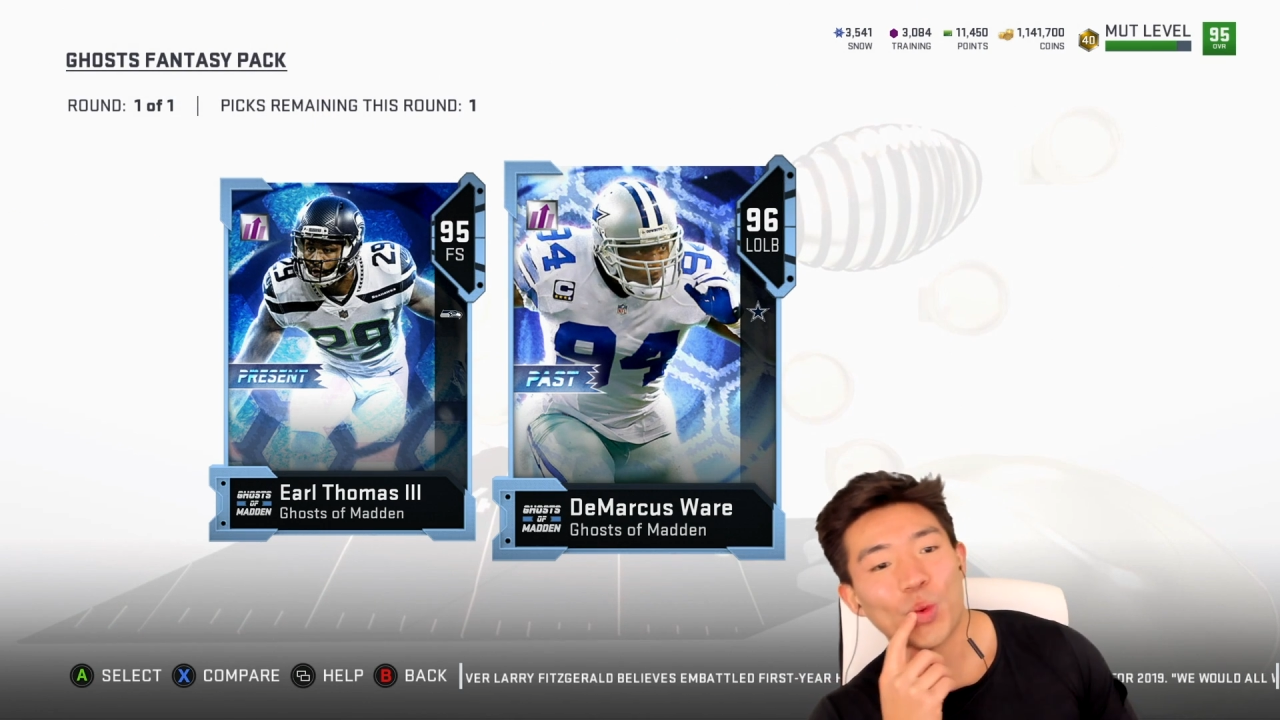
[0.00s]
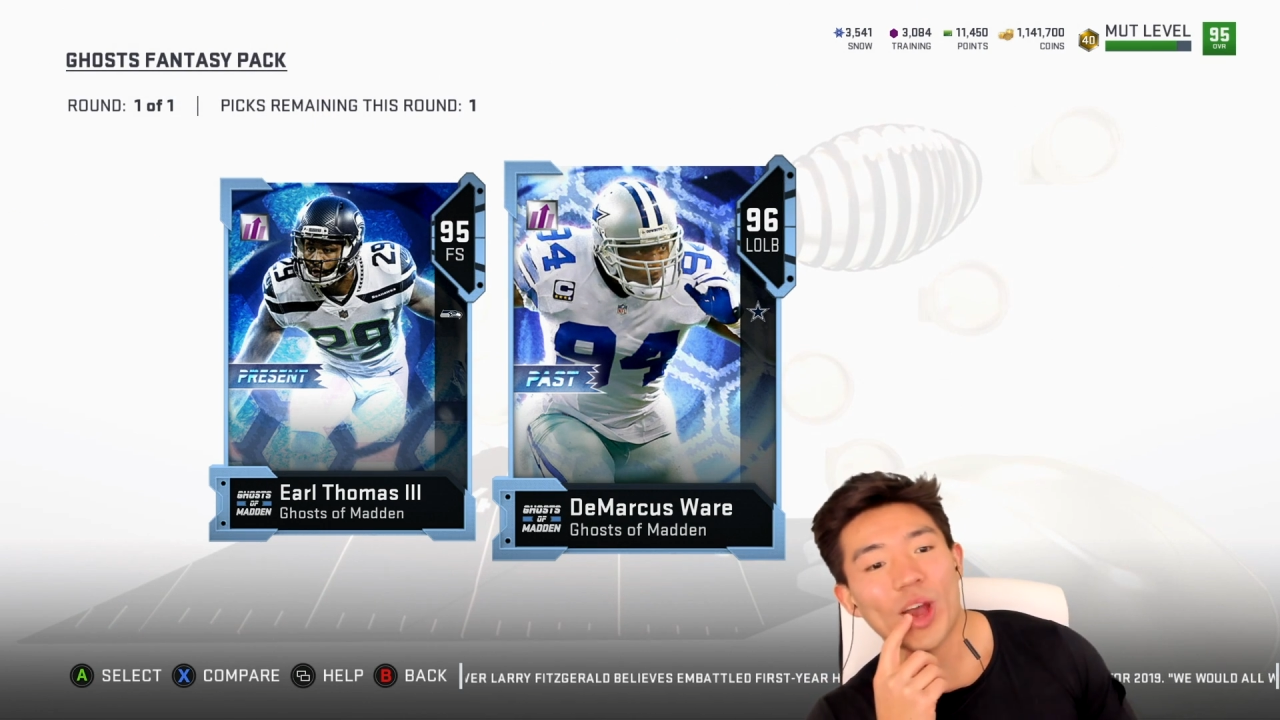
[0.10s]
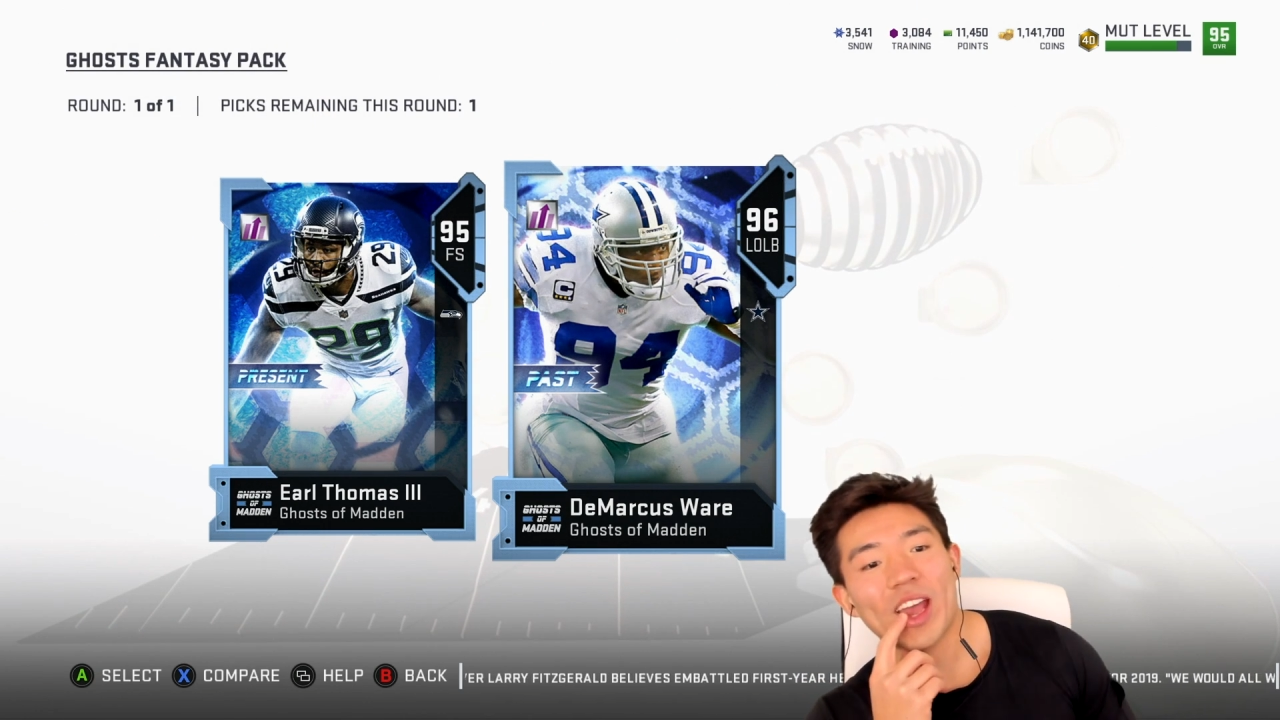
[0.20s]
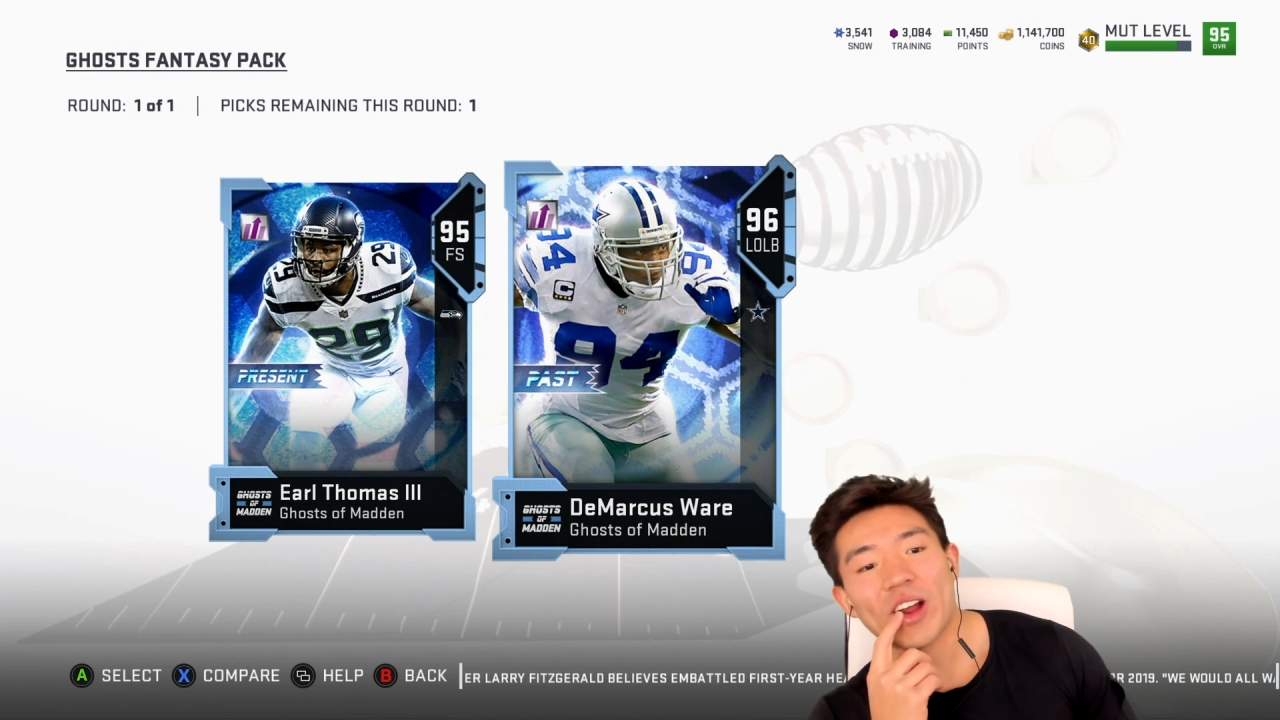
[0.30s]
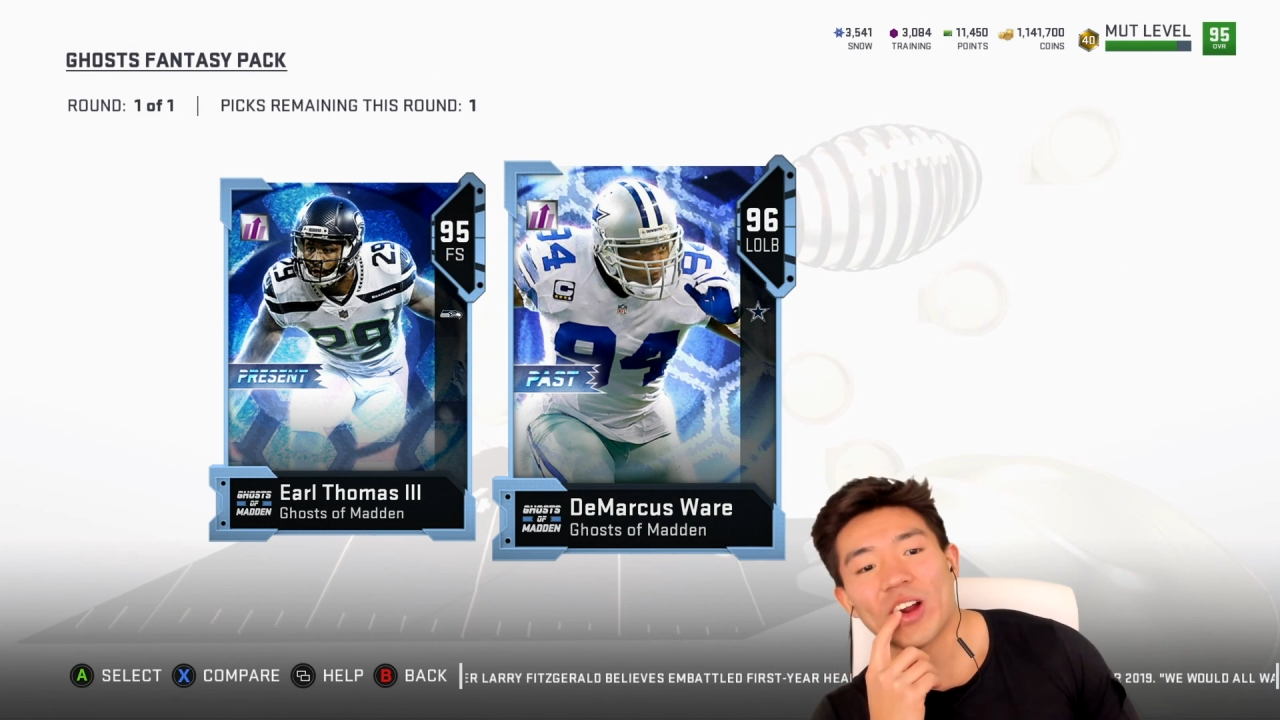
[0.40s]

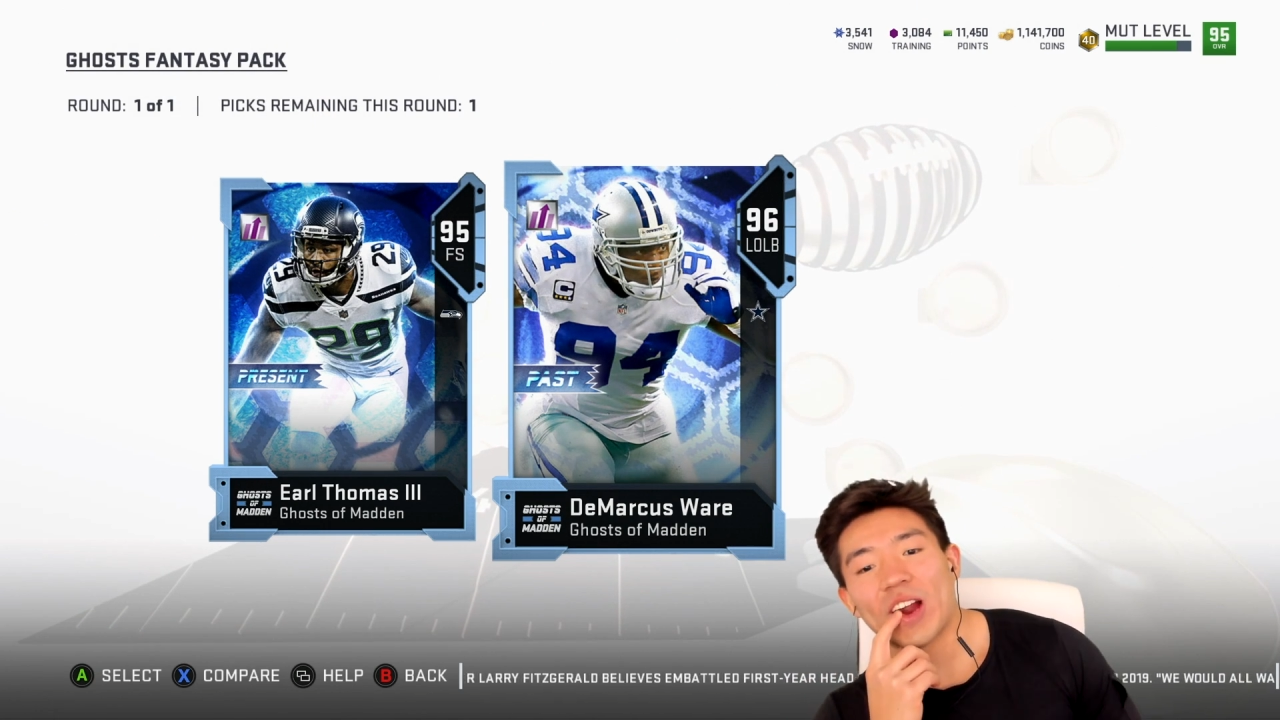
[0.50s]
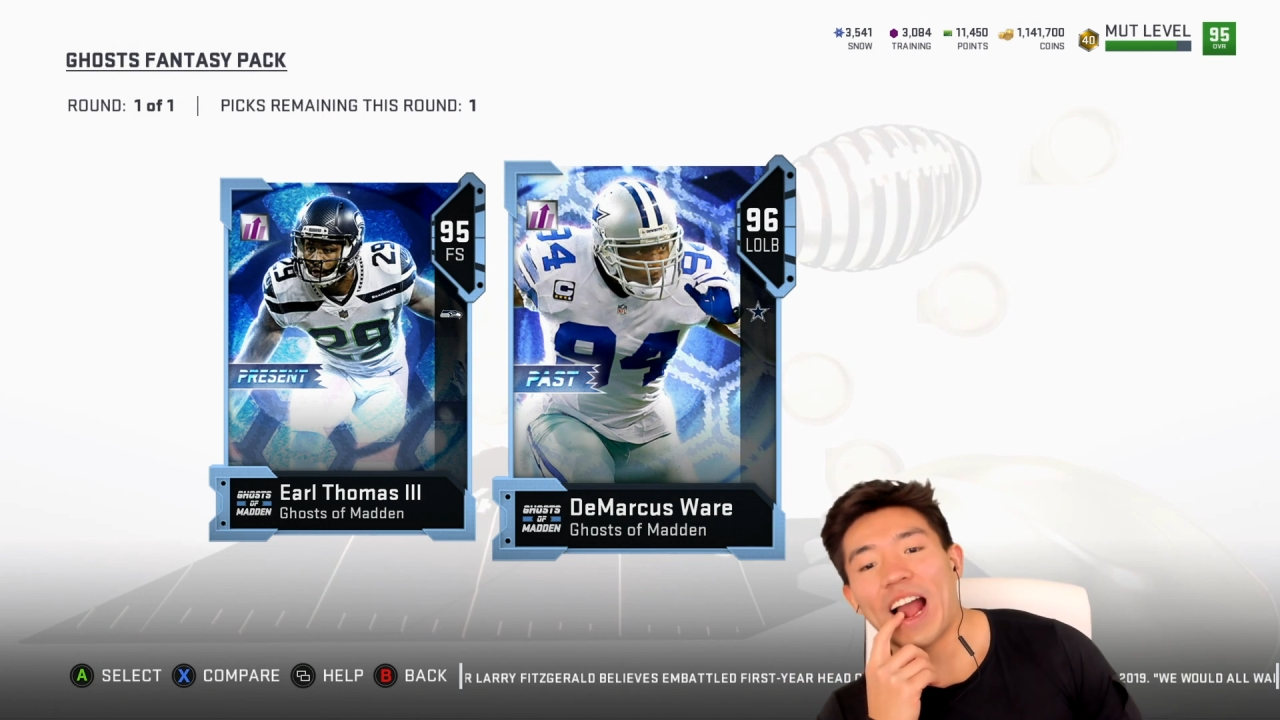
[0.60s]
Ware.